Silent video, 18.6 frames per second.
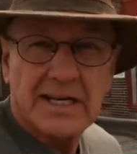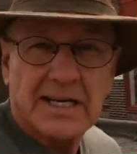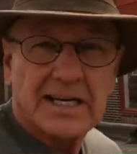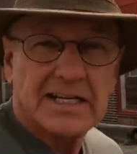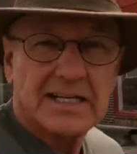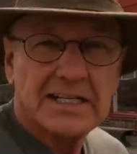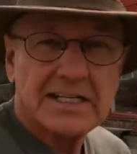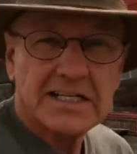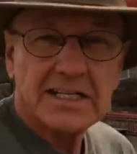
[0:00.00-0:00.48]

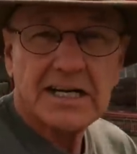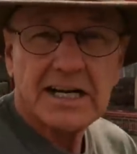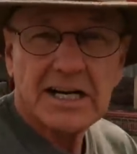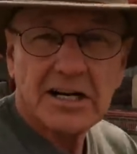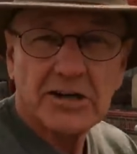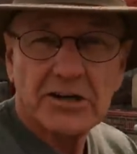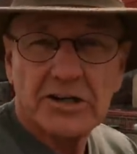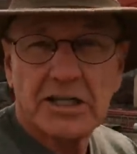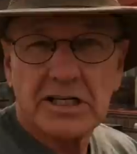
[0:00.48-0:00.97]
And Linda and I
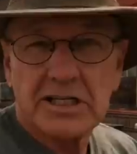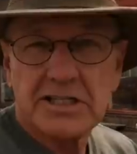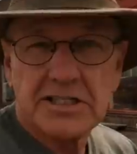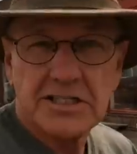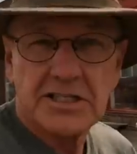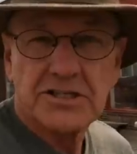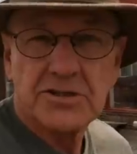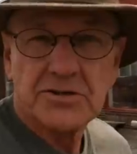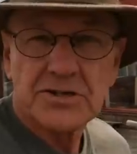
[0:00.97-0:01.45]
are going to
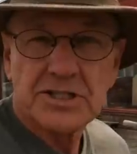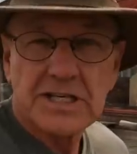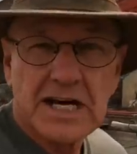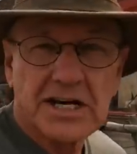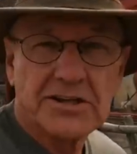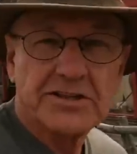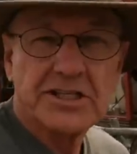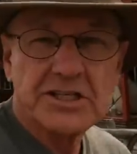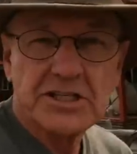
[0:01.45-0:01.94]
continue
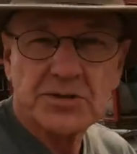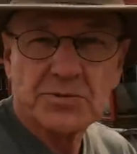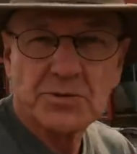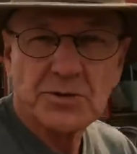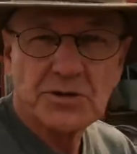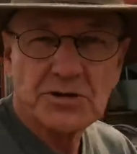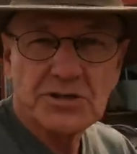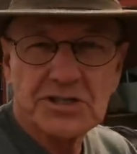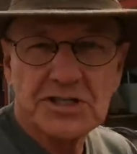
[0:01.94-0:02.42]

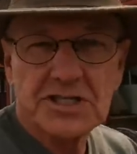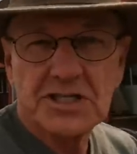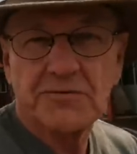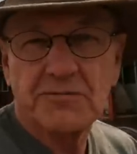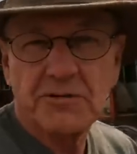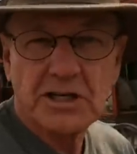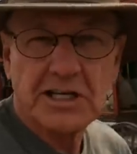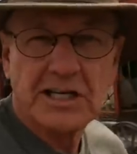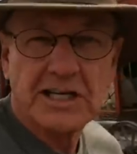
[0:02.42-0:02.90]
southeastward and see
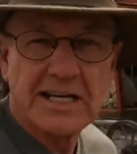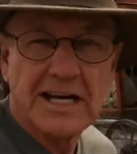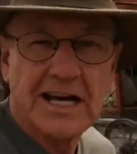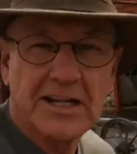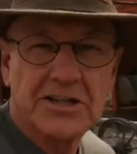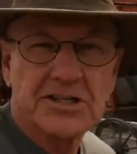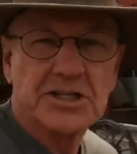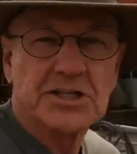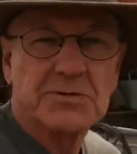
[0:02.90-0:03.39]
if we can get
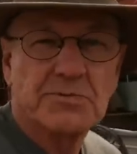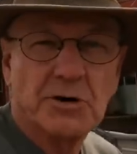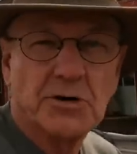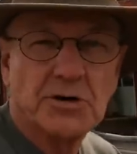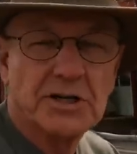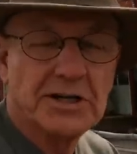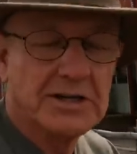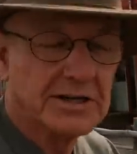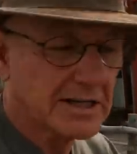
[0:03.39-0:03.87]
out of the
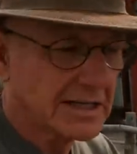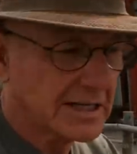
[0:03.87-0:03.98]
smoke.